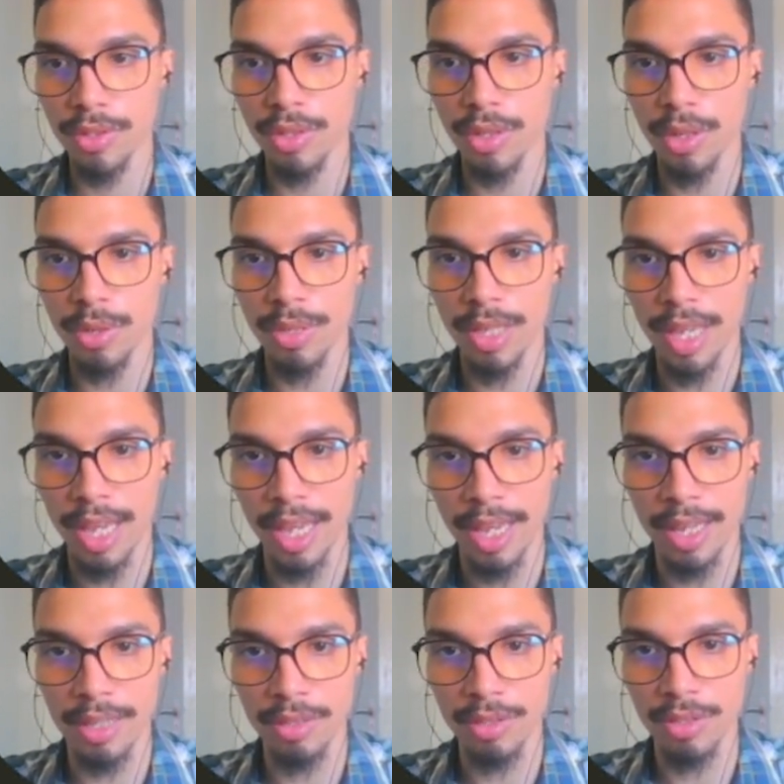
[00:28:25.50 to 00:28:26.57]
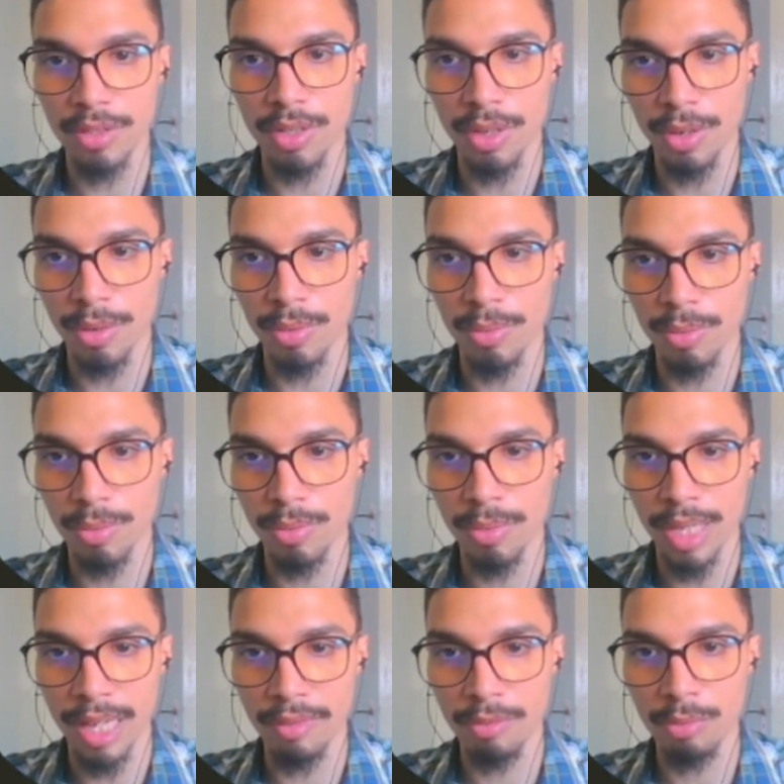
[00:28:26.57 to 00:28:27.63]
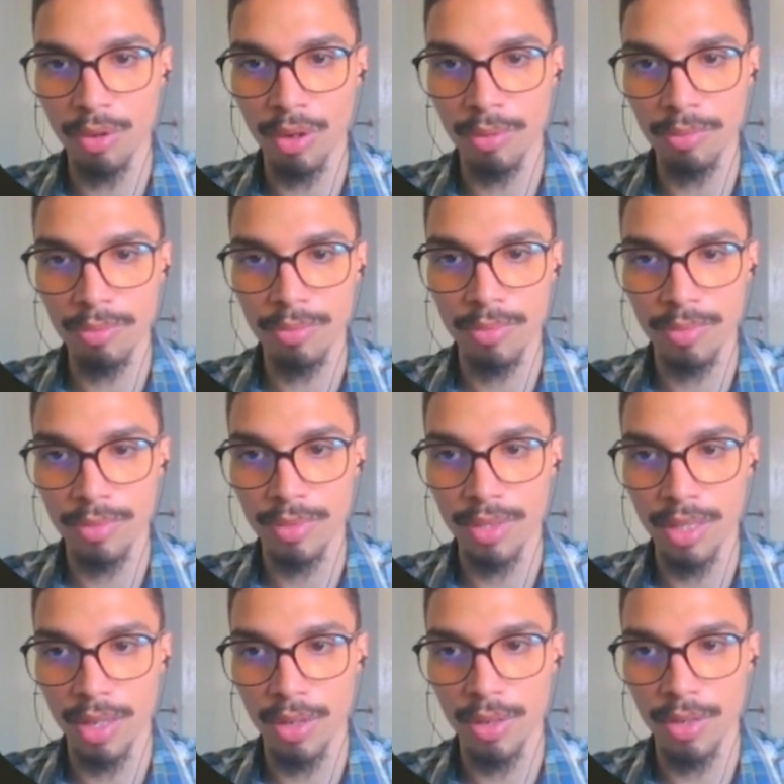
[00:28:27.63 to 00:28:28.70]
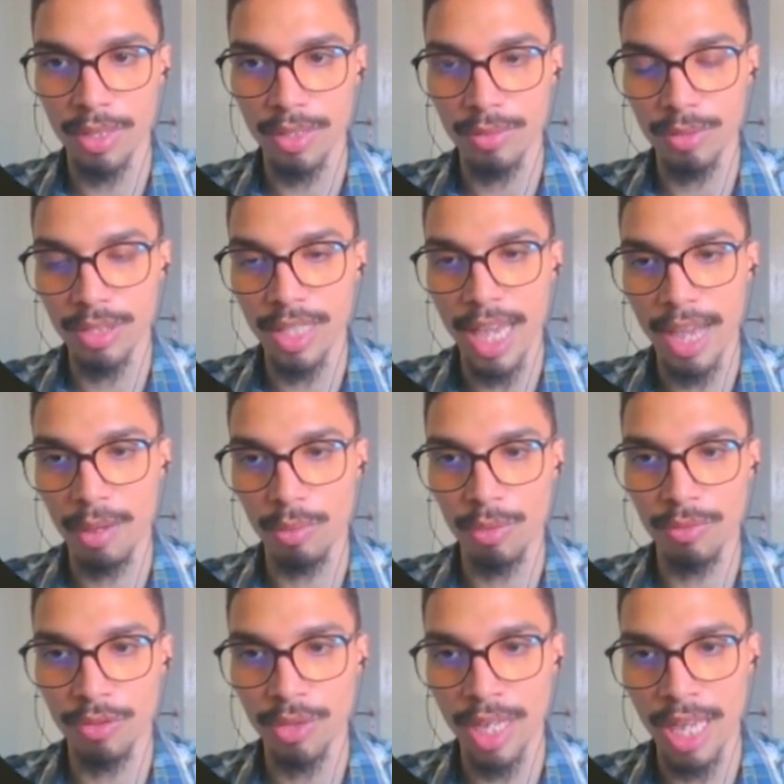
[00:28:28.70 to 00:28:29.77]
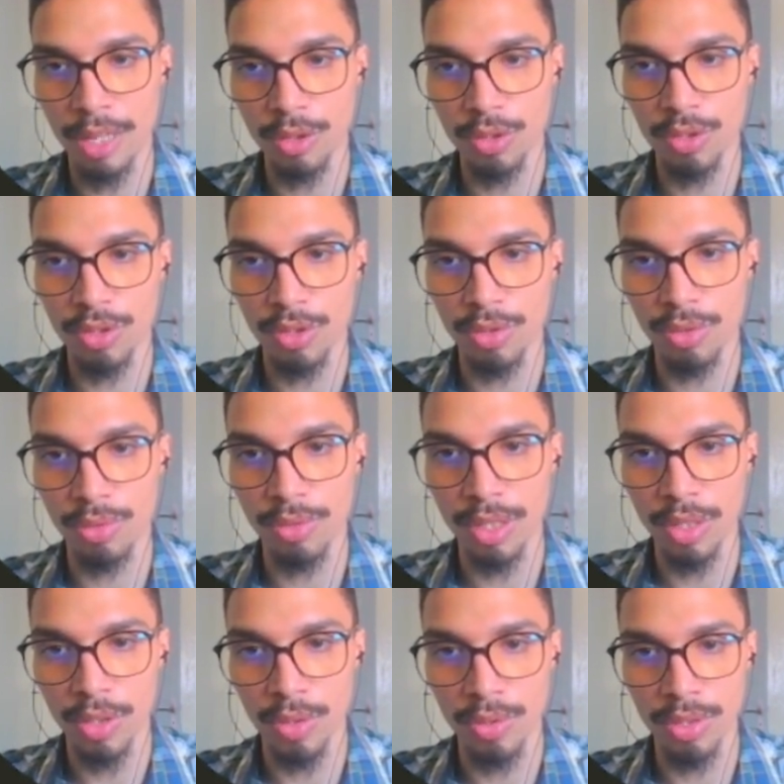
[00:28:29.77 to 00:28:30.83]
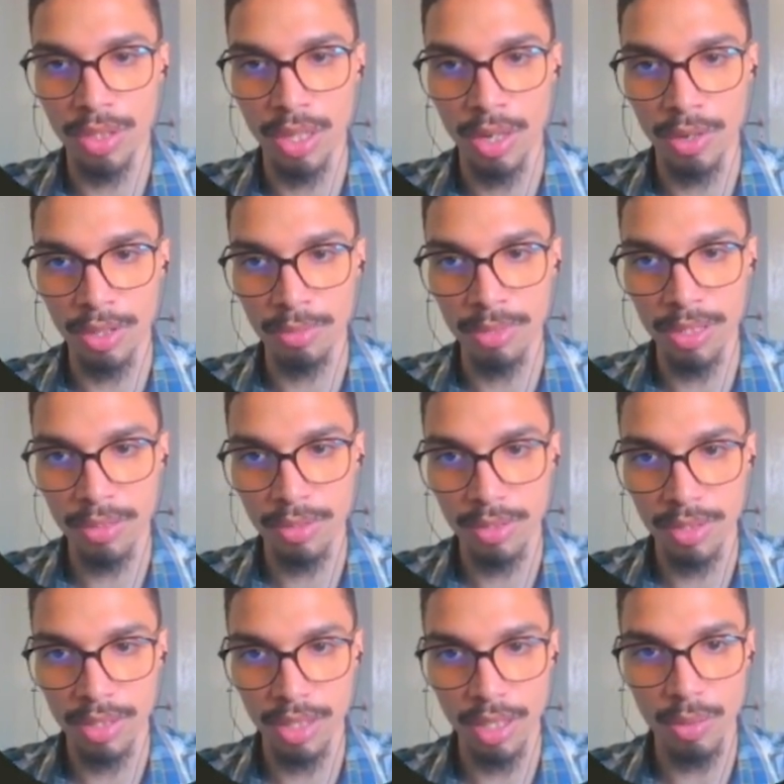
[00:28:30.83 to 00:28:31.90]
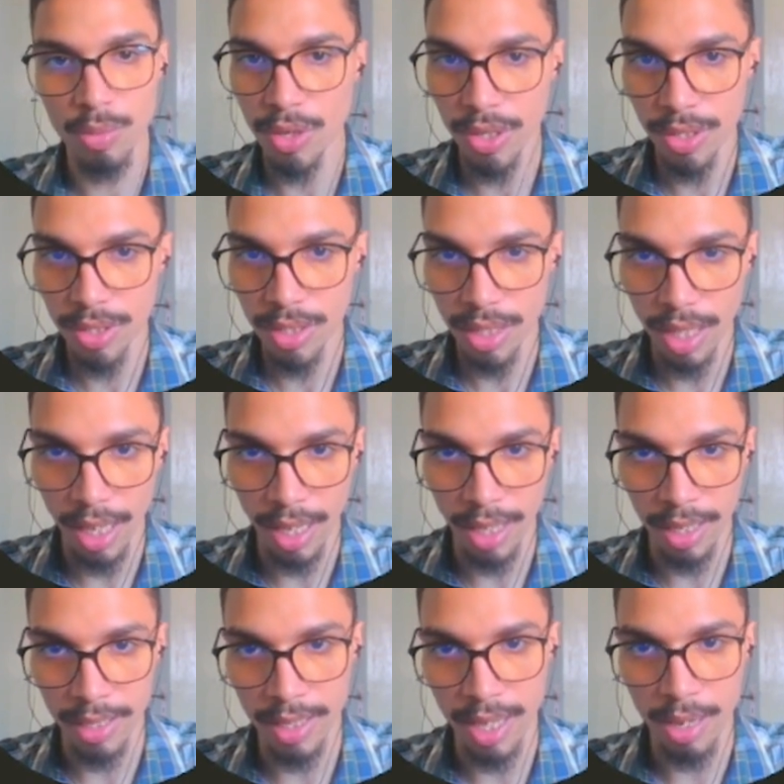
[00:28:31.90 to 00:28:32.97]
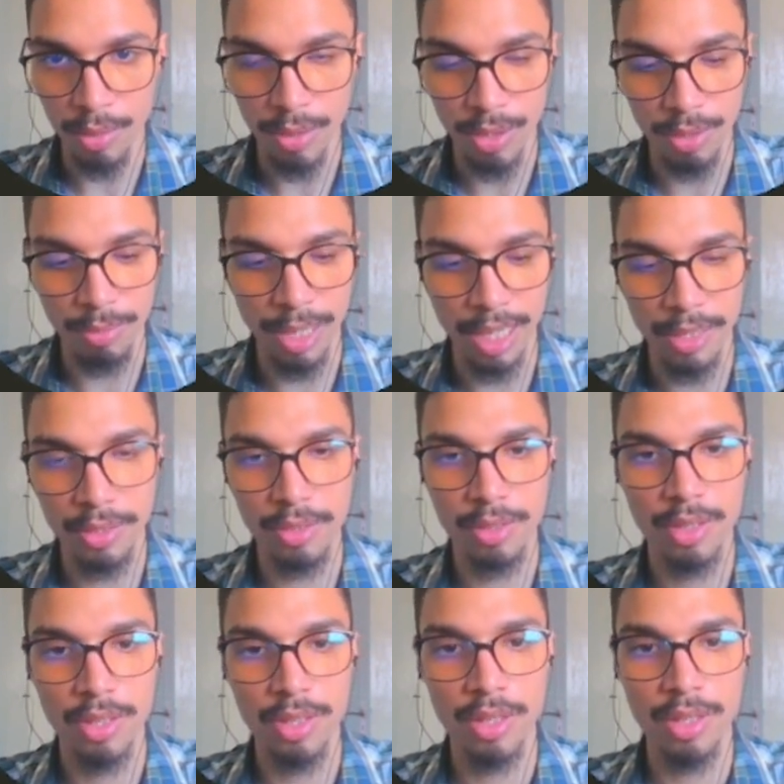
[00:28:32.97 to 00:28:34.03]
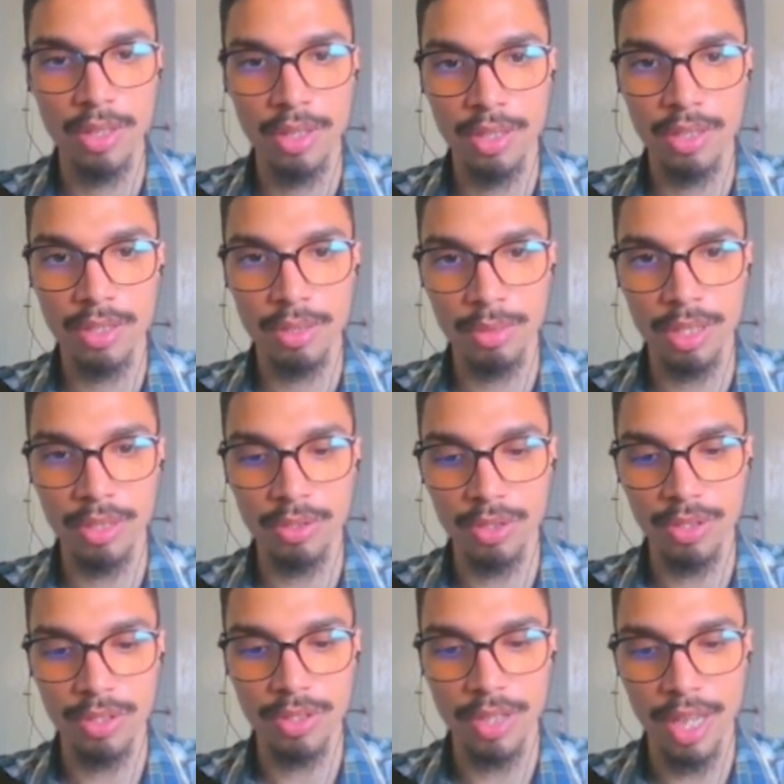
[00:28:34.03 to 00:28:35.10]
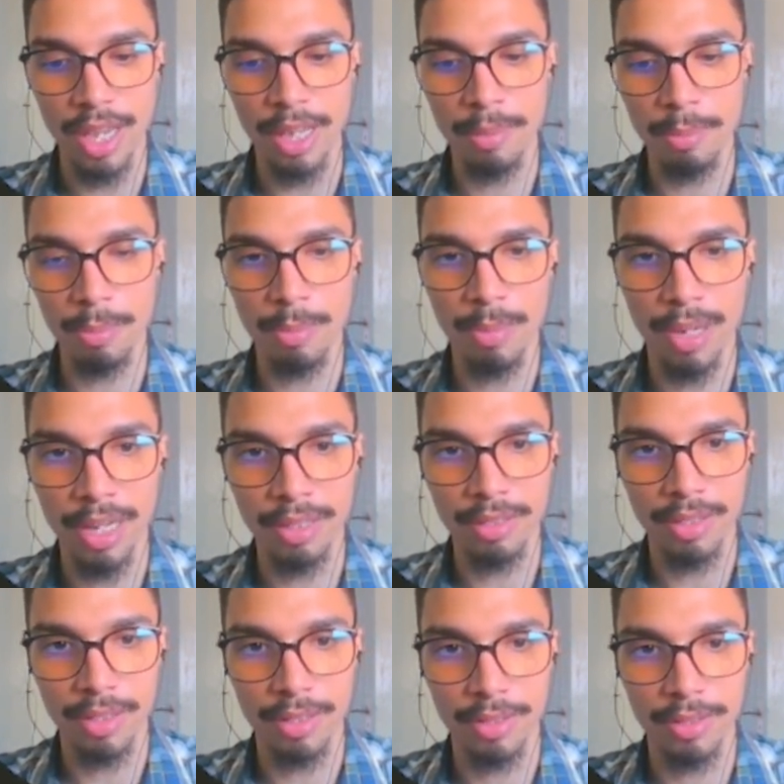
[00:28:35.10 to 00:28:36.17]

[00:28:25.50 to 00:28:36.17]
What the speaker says: Okay, so we have a problem. Yeah, we forget to include the argument keyword in our command. So we can just say Python.